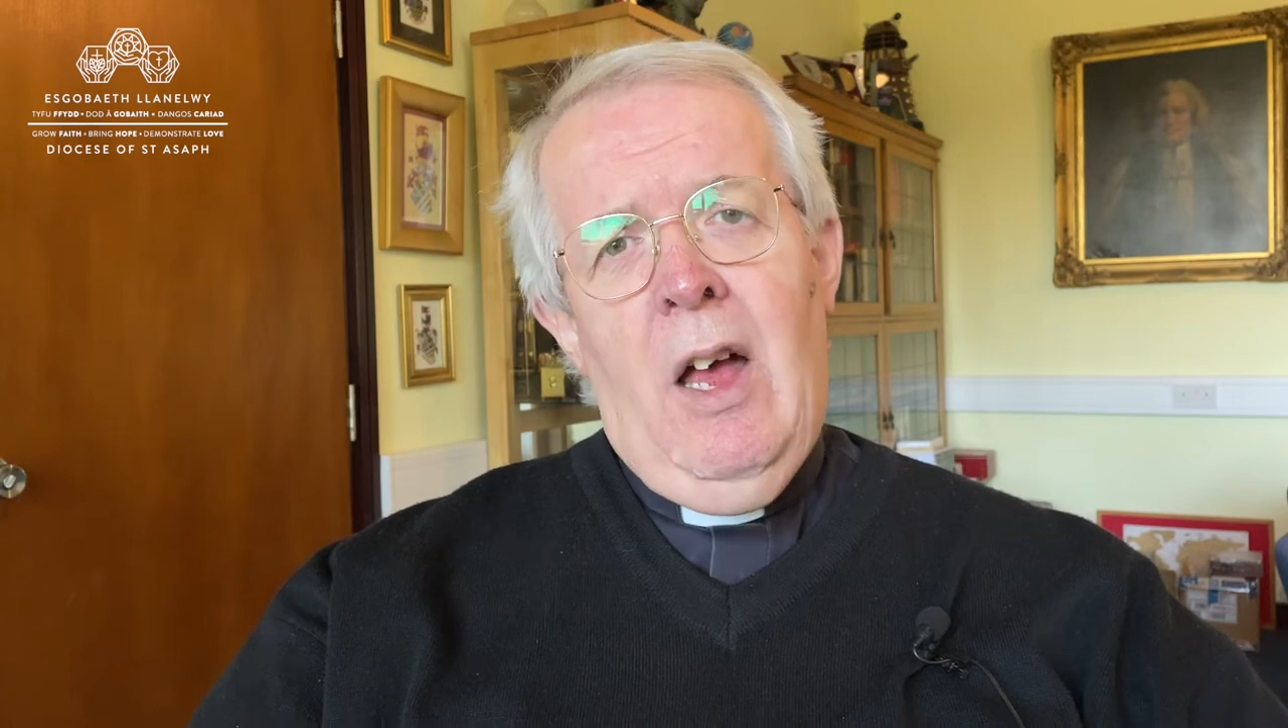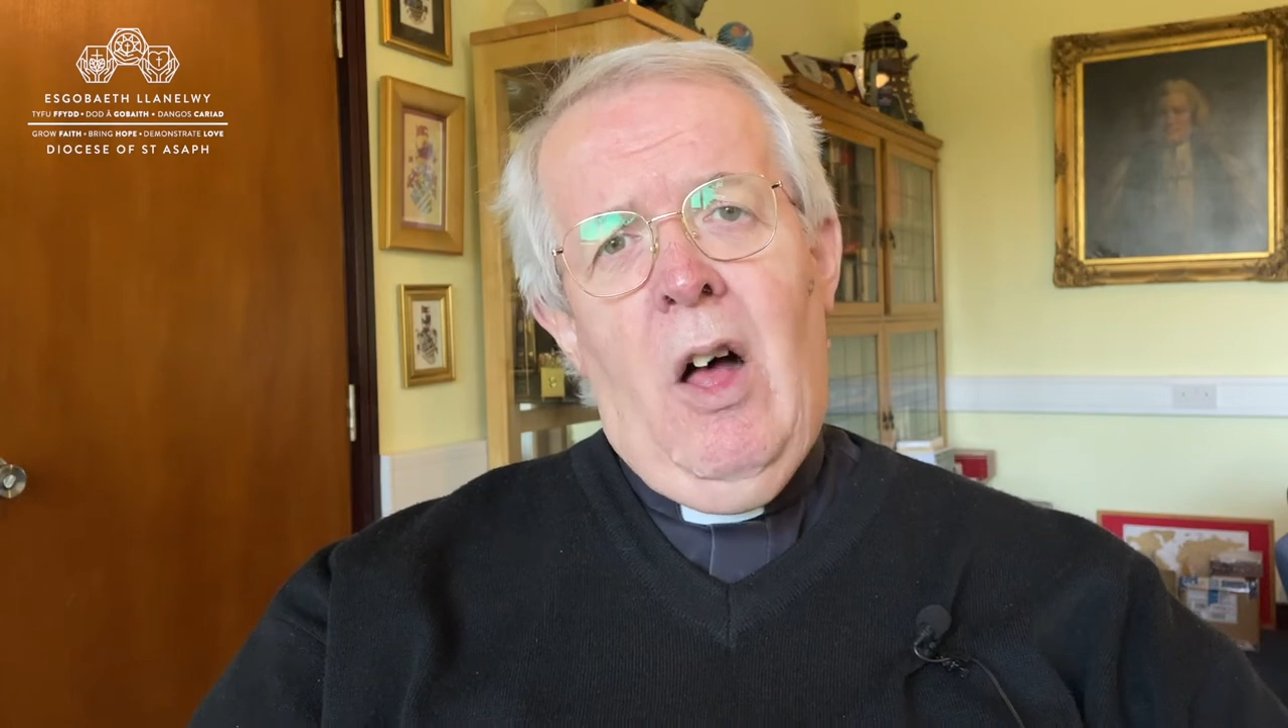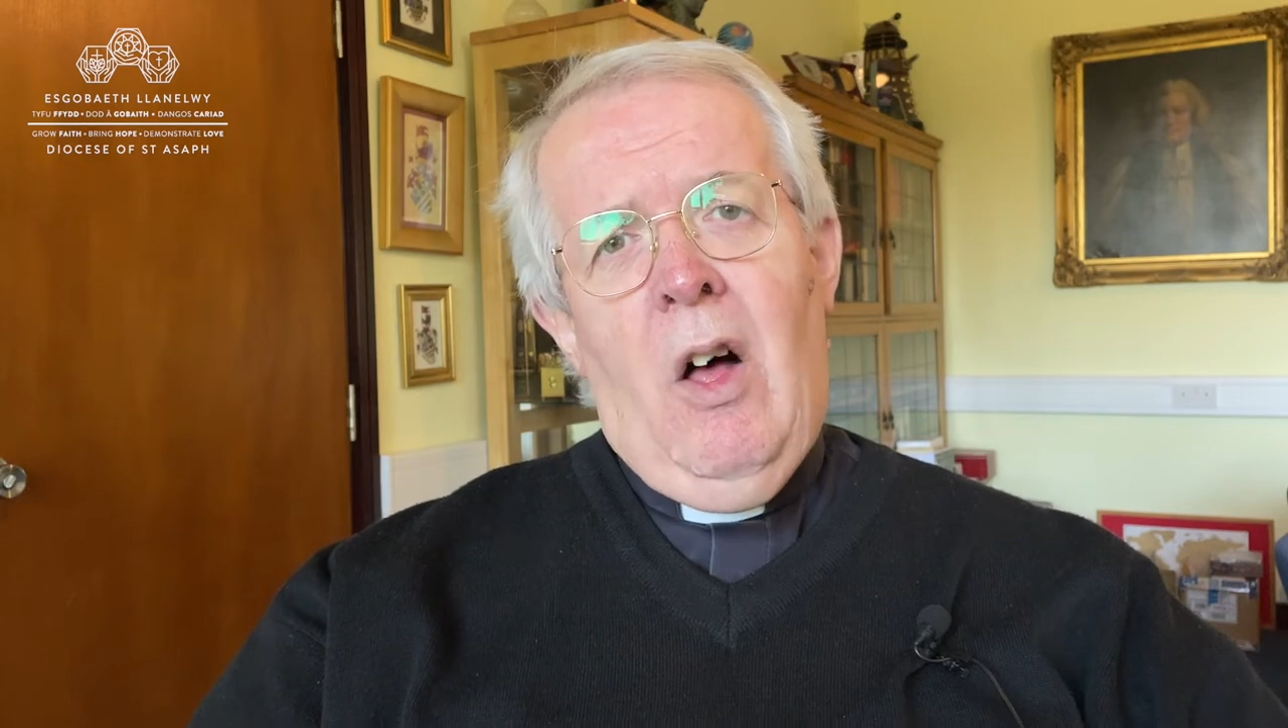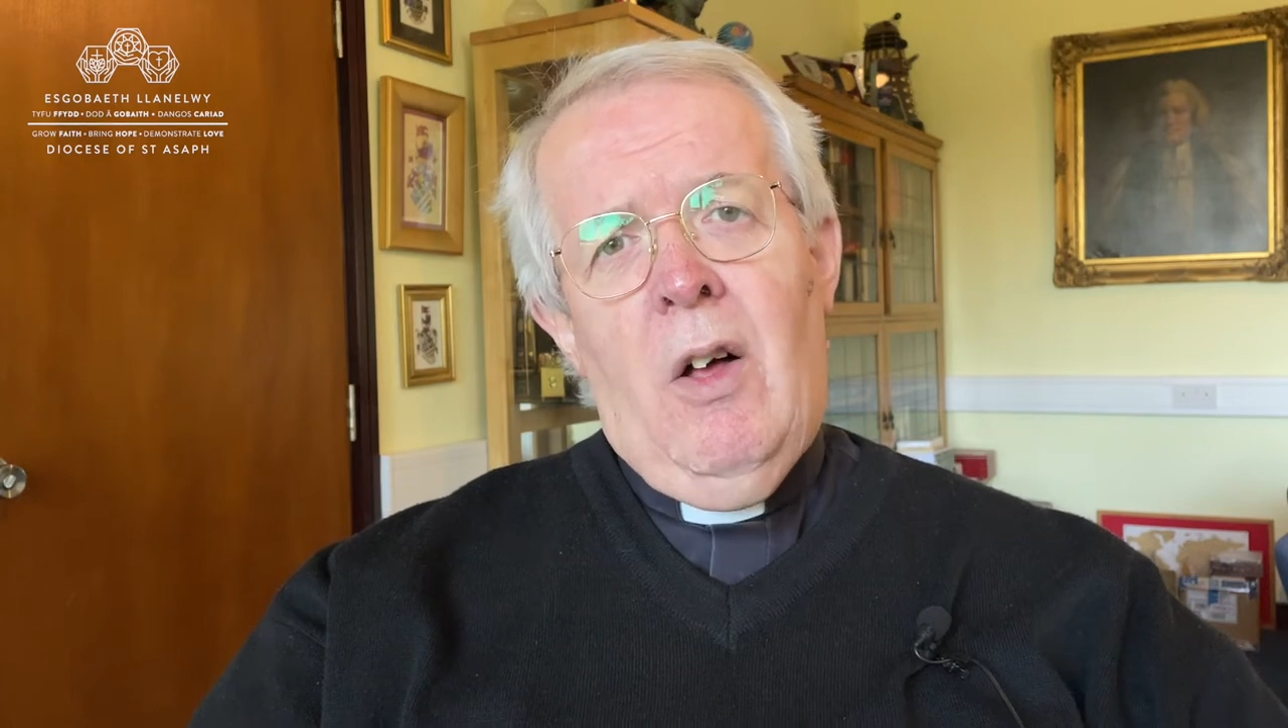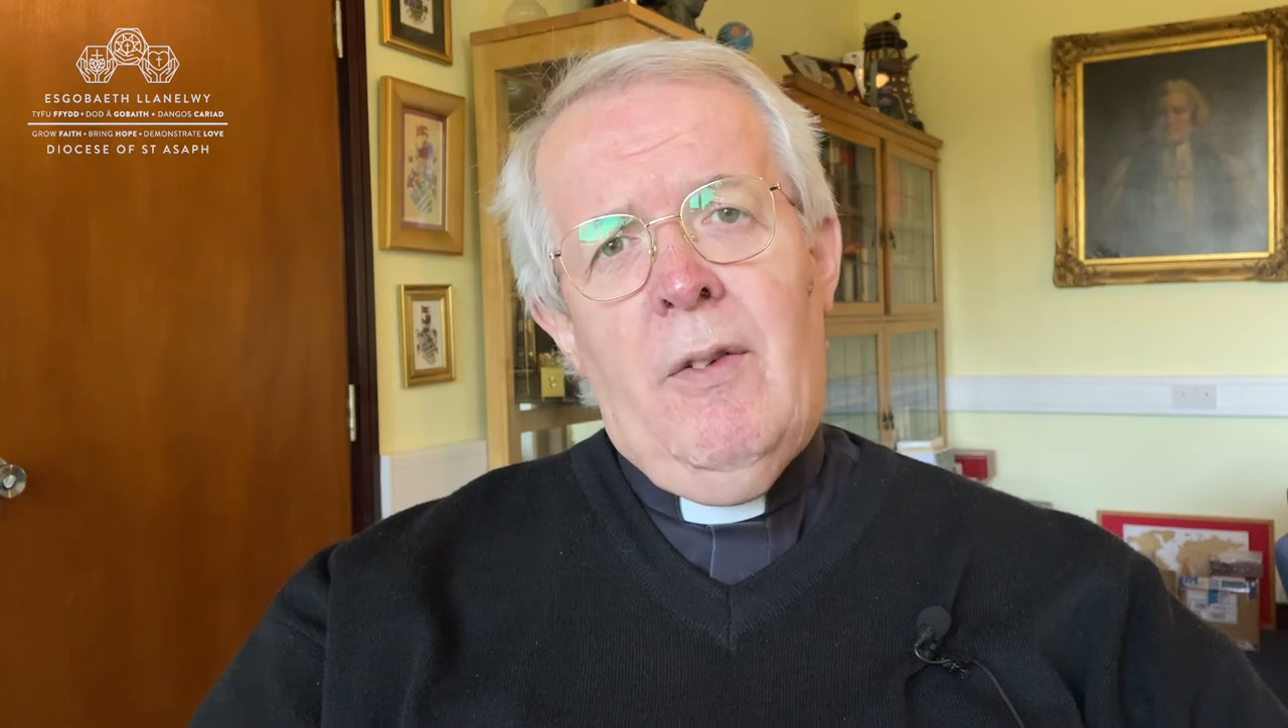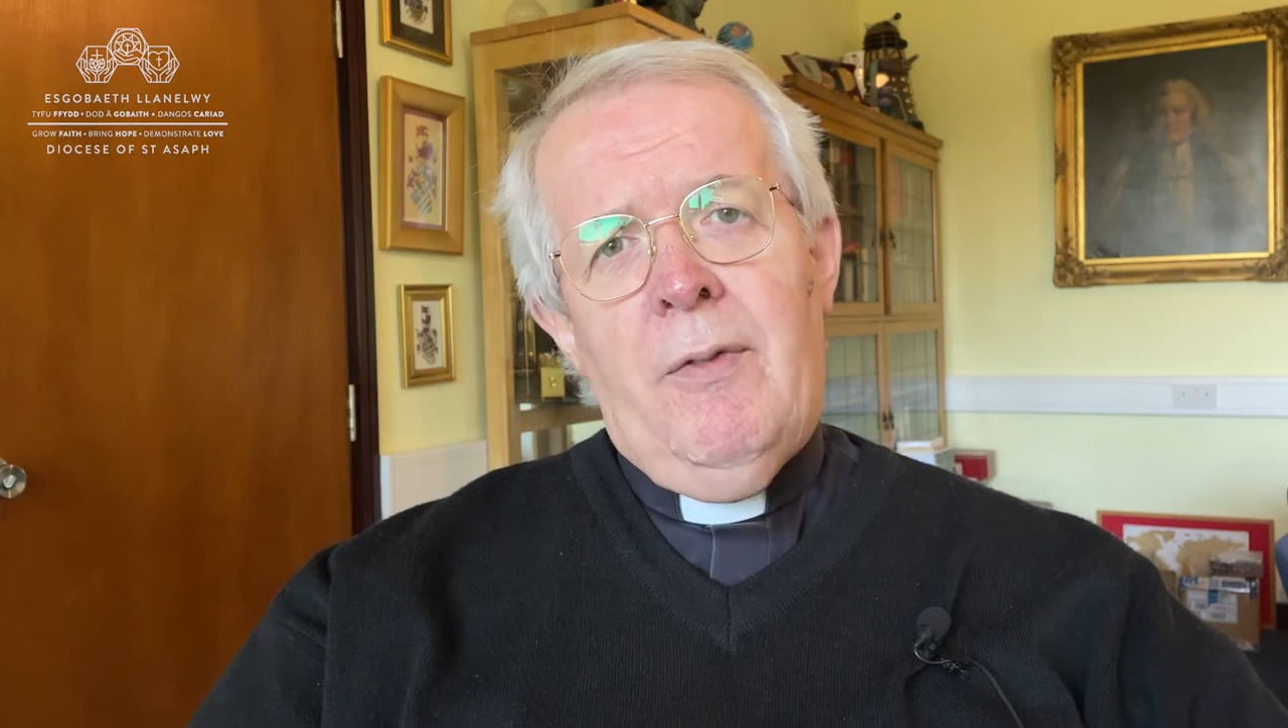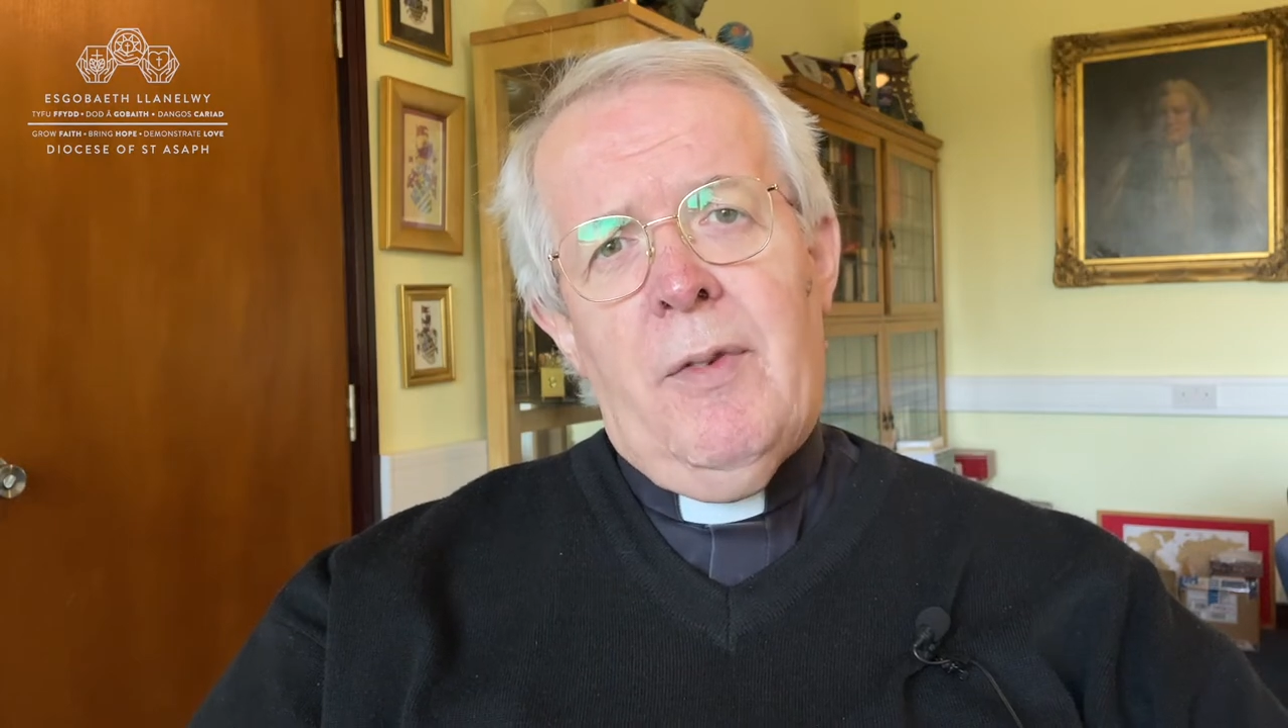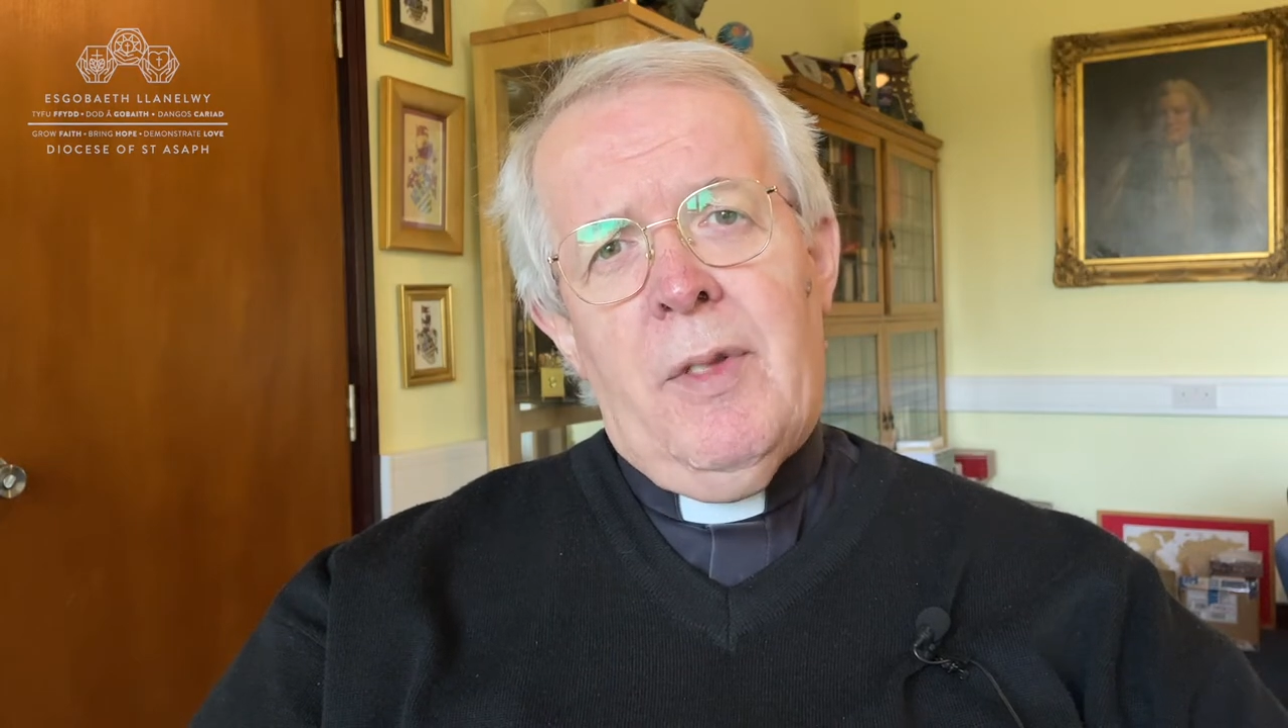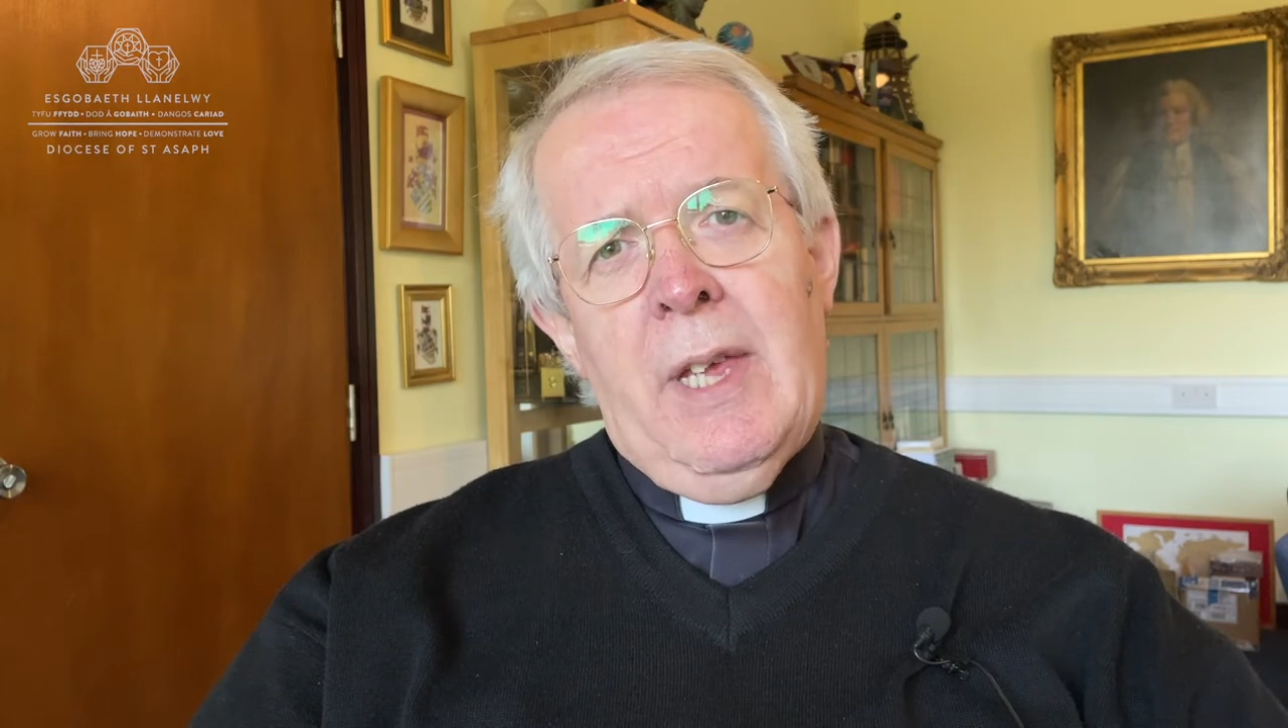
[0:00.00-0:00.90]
of